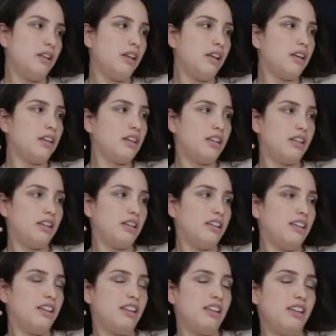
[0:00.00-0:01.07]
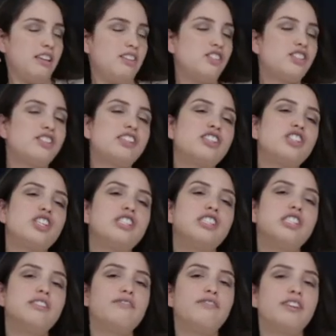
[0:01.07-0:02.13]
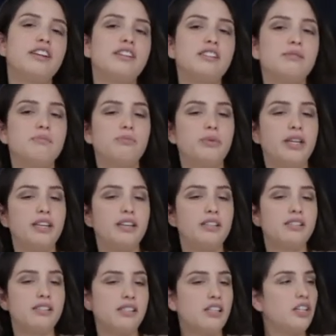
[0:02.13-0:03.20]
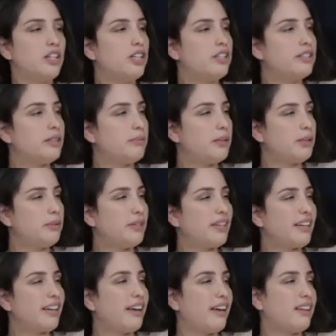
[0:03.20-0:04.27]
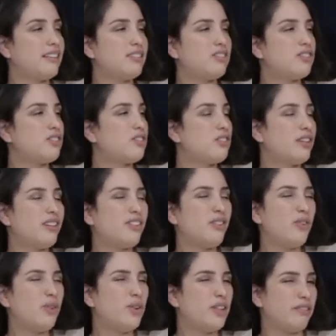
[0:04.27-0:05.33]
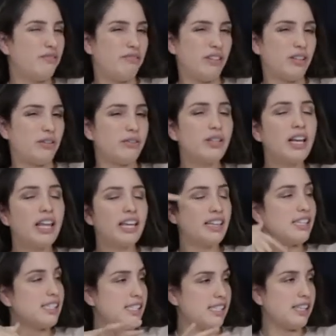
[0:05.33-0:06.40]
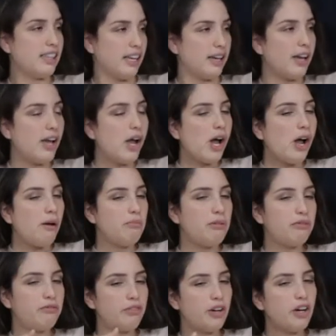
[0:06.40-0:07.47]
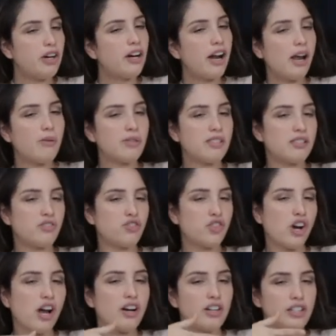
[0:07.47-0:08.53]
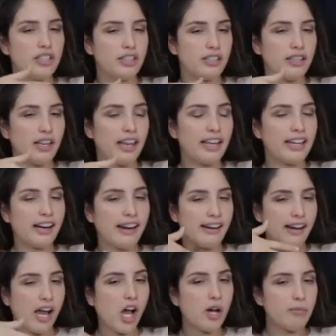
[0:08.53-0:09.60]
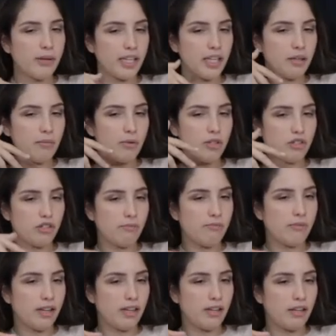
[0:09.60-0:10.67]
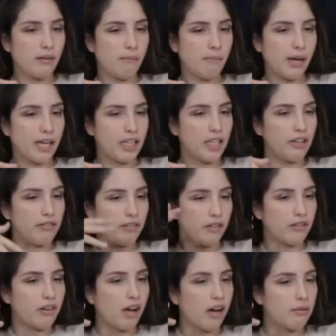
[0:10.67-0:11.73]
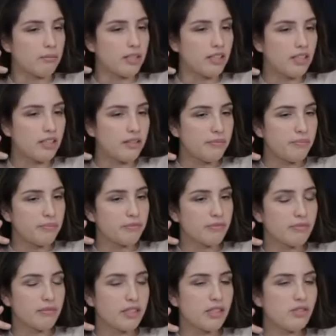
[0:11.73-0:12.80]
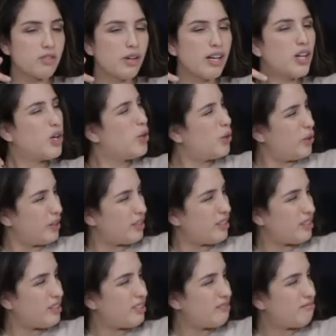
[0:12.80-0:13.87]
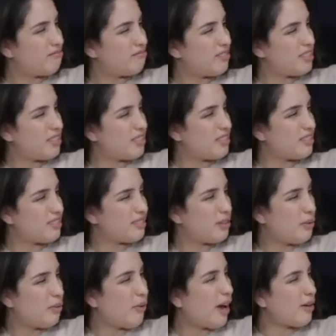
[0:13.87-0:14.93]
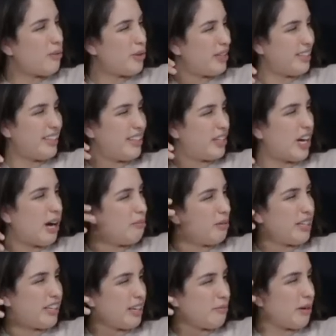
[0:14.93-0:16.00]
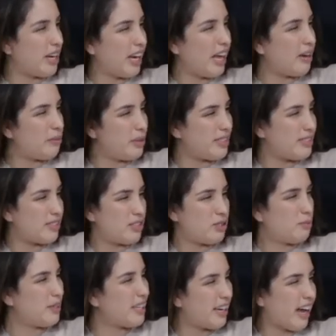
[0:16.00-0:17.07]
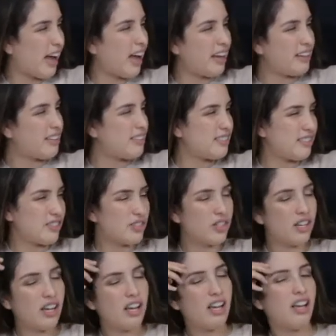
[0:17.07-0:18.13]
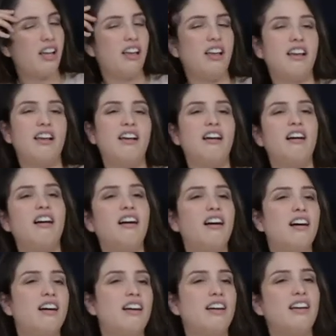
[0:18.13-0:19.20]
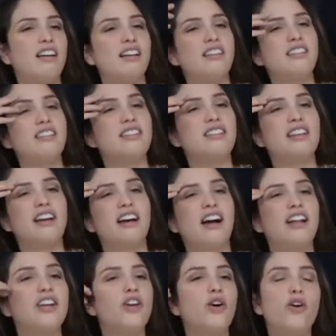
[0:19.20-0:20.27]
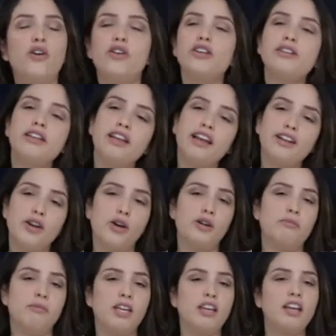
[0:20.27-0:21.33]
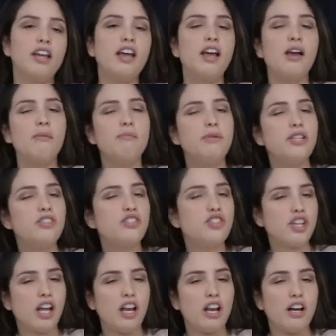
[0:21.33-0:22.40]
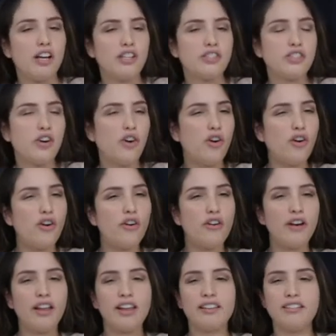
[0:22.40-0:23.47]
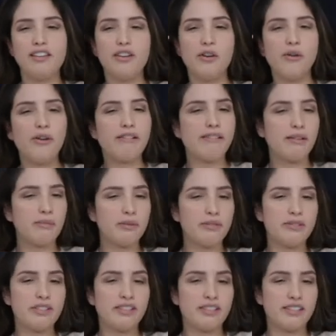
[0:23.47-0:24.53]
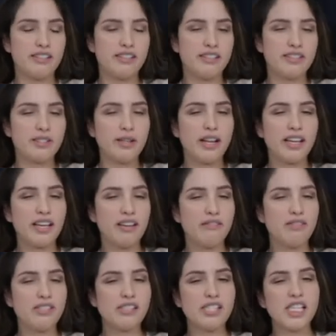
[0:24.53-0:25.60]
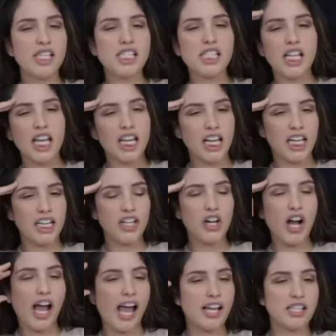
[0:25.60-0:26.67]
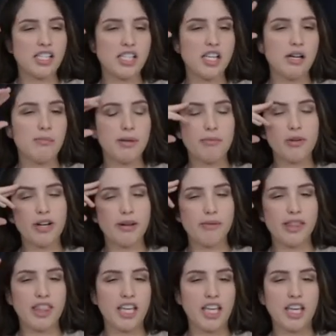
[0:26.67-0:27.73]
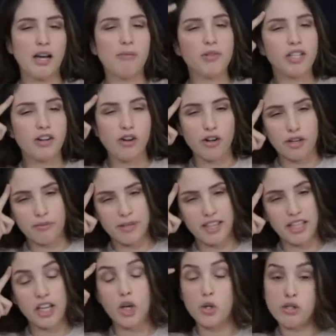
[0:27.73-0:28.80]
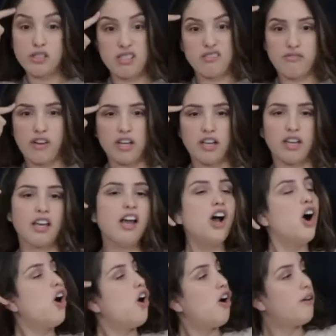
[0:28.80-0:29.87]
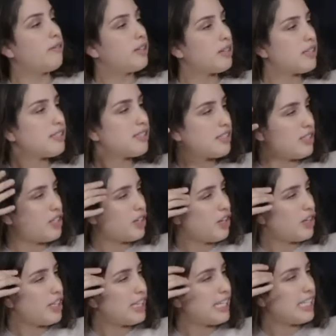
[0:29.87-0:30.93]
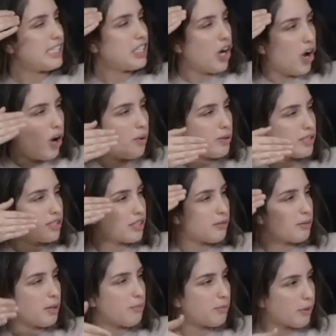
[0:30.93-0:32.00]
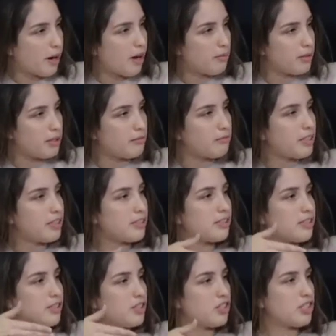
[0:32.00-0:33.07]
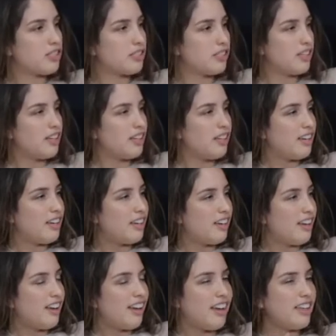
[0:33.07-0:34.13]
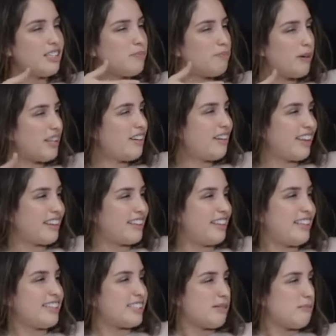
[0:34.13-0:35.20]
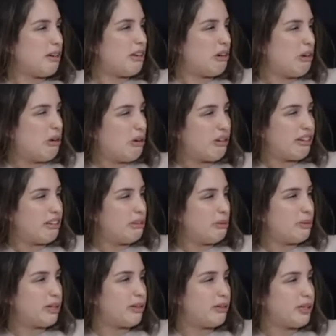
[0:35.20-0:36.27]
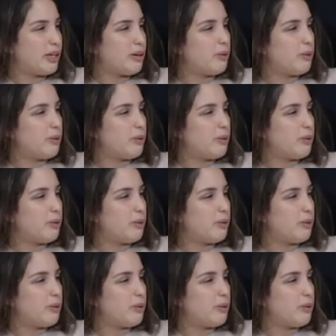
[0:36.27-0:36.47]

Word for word: Like, it's just such a difference being single than being with a guy that's just gonna annoy the fucker. Like, this is the thing. Before I was struggling, like right now I'm making most of my money over comedy, mm-hmm. so I'm cool, you know. It's just why wouldn't it complicate my life with a stupid guy that is just gonna, ah, annoy annoy me, be jealous or like go around with other girls. So like if it's, he's like a little handsome, I'm gonna be thinking, I'm gonna, I'm gonna be thinking, who's he's fucking? Or he's, you know, there is always gonna be a problem. So it's just, it's better like this. I'm alone. I do whatever I